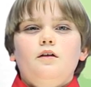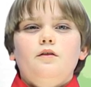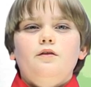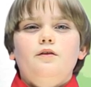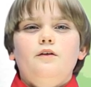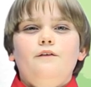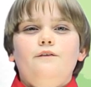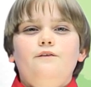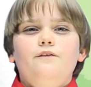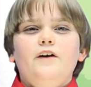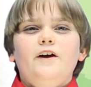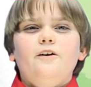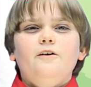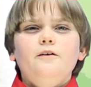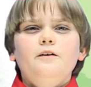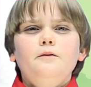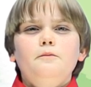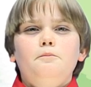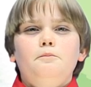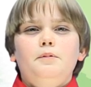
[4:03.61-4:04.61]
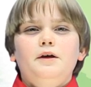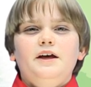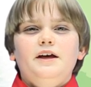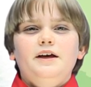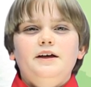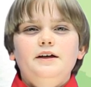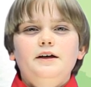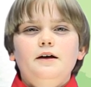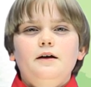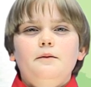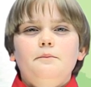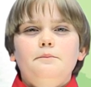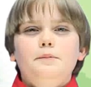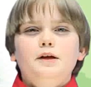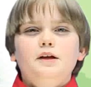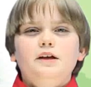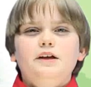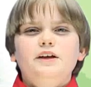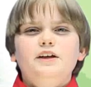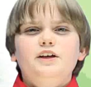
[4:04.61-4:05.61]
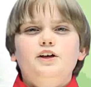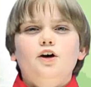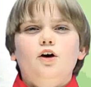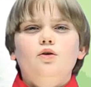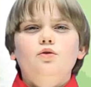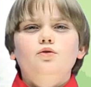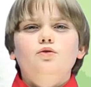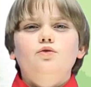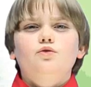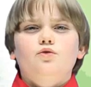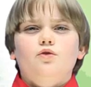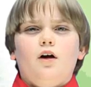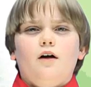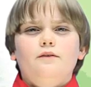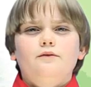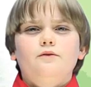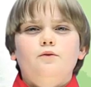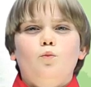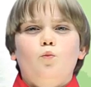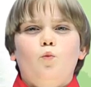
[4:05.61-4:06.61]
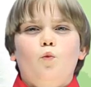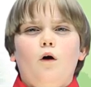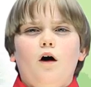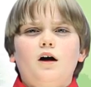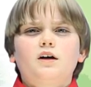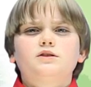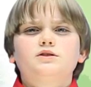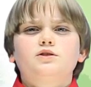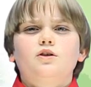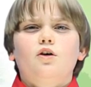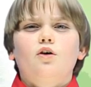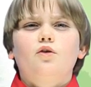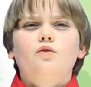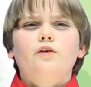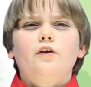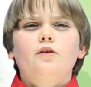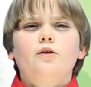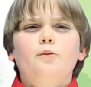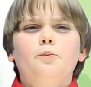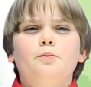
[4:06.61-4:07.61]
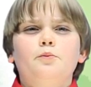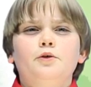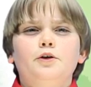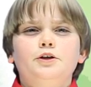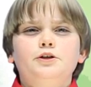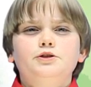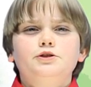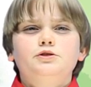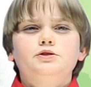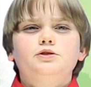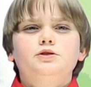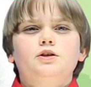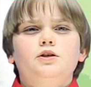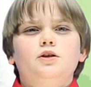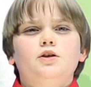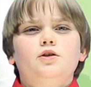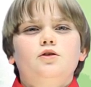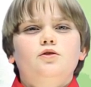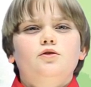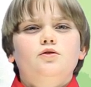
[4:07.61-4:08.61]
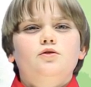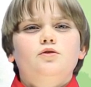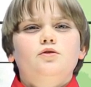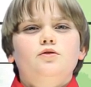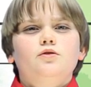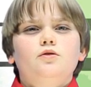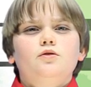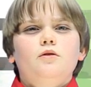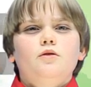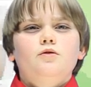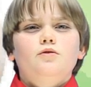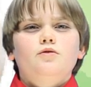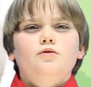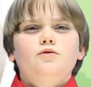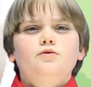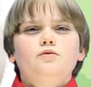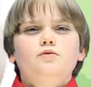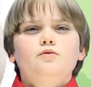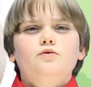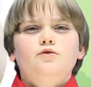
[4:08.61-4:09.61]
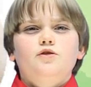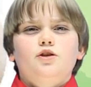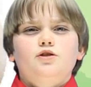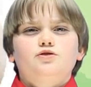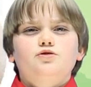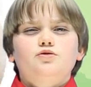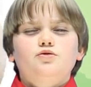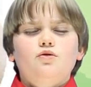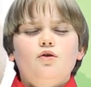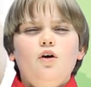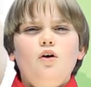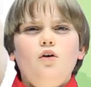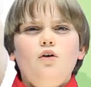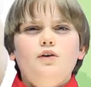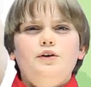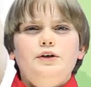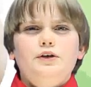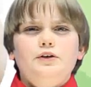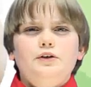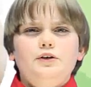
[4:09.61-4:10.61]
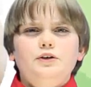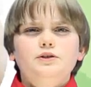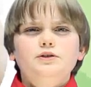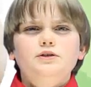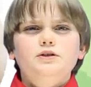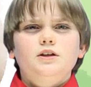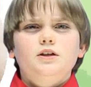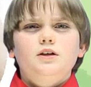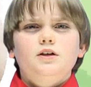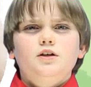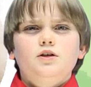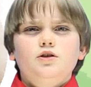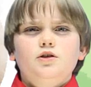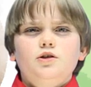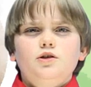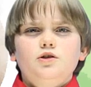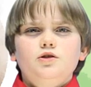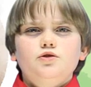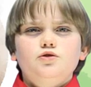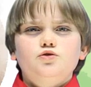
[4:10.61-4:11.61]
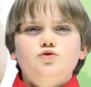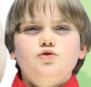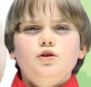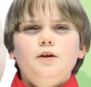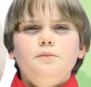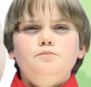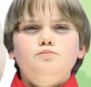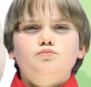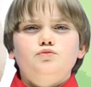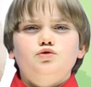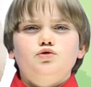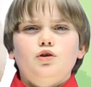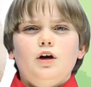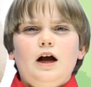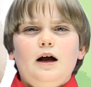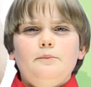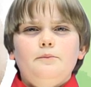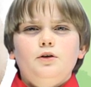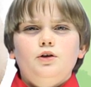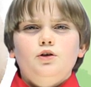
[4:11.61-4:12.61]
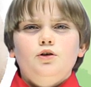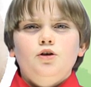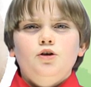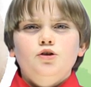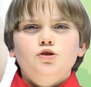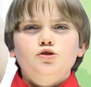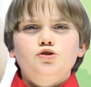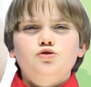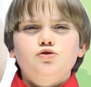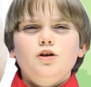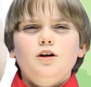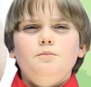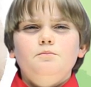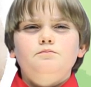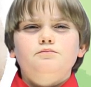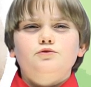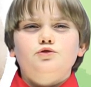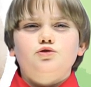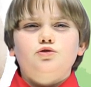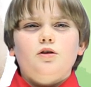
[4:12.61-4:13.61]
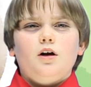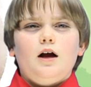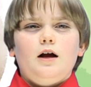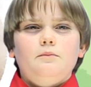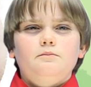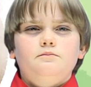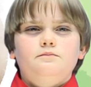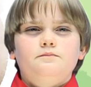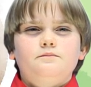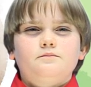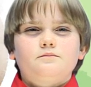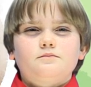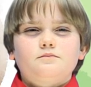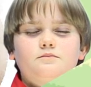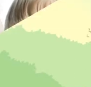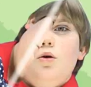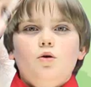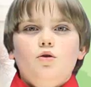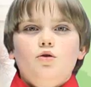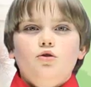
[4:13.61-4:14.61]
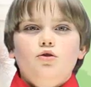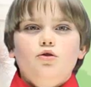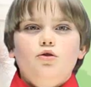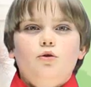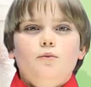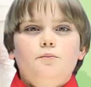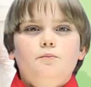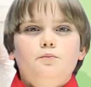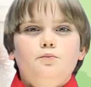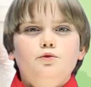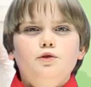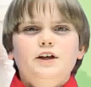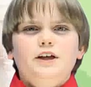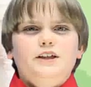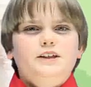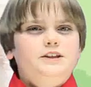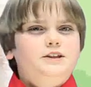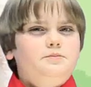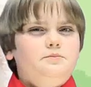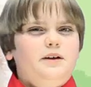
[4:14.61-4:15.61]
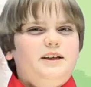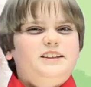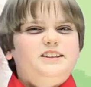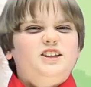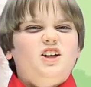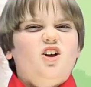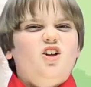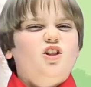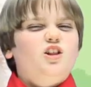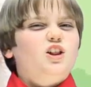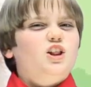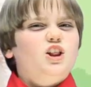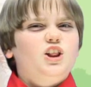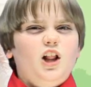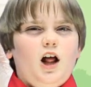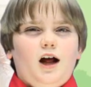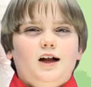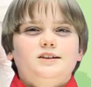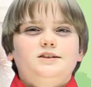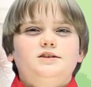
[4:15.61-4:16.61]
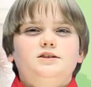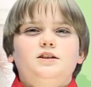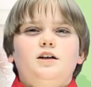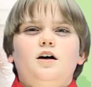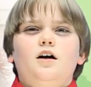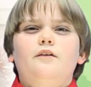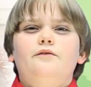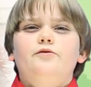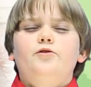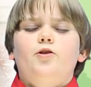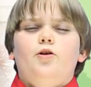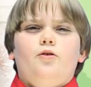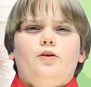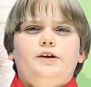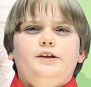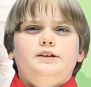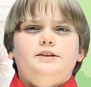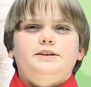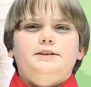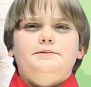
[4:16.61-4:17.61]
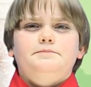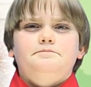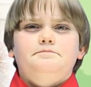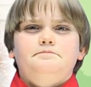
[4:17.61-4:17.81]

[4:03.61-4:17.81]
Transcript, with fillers: The very big Billy Goat Gruff walks over the bridge. The troll hears, "Trip, trap, trip, trap." The bridge makes a lot of noise.